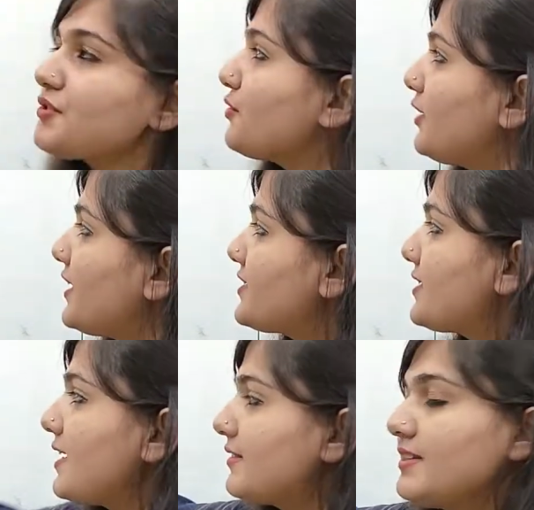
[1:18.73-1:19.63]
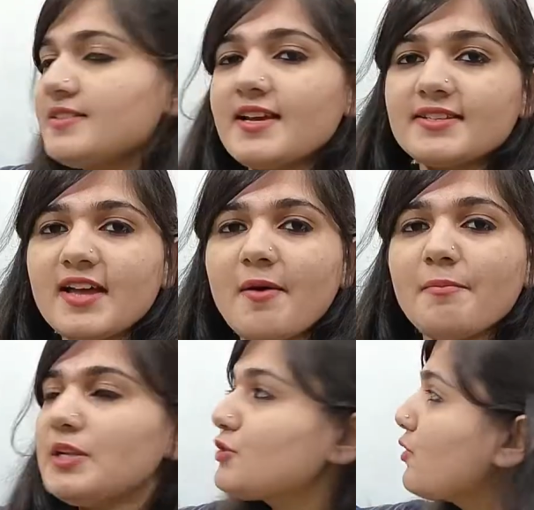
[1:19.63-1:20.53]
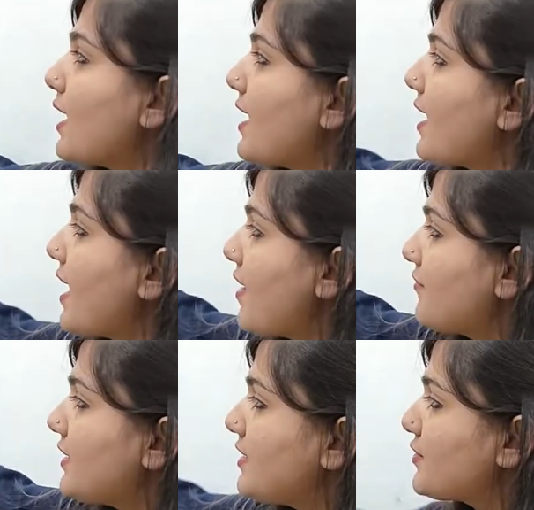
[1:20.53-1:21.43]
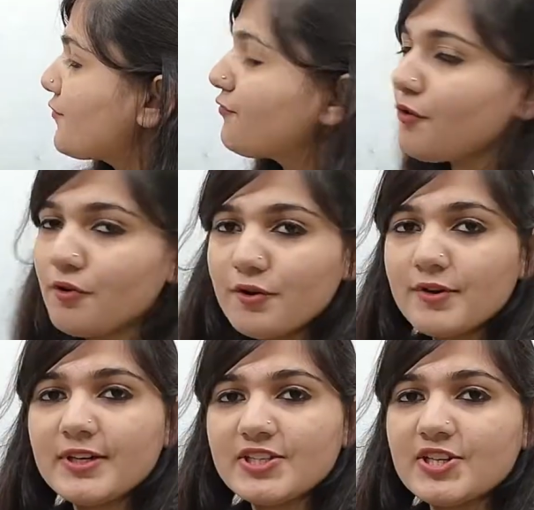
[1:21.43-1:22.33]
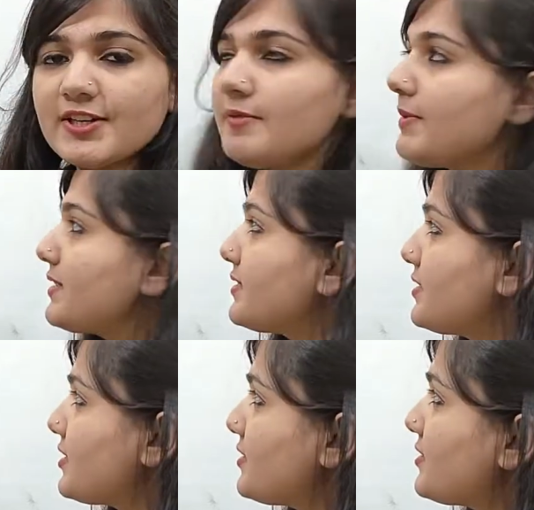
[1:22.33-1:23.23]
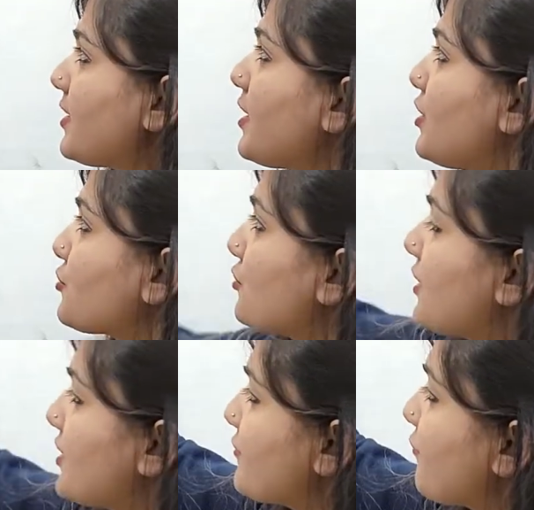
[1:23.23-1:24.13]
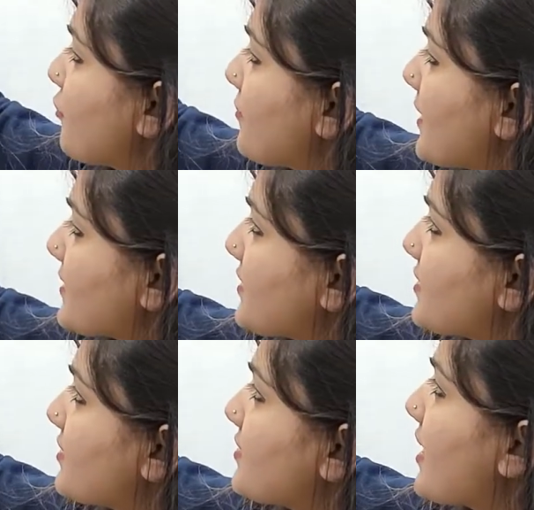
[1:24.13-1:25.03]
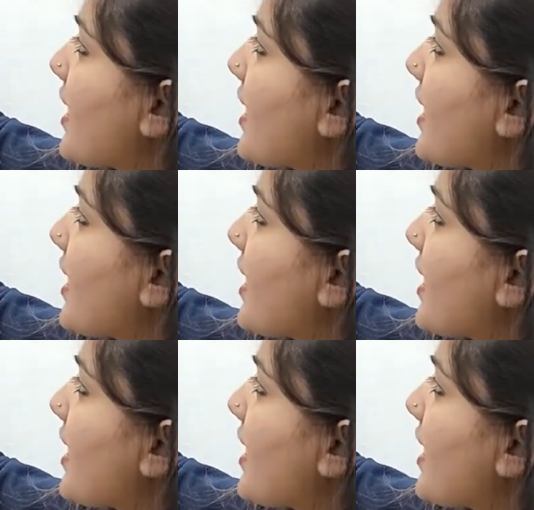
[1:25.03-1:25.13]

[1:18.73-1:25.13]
So let's take this example. So I have these four digital messages. So these four messages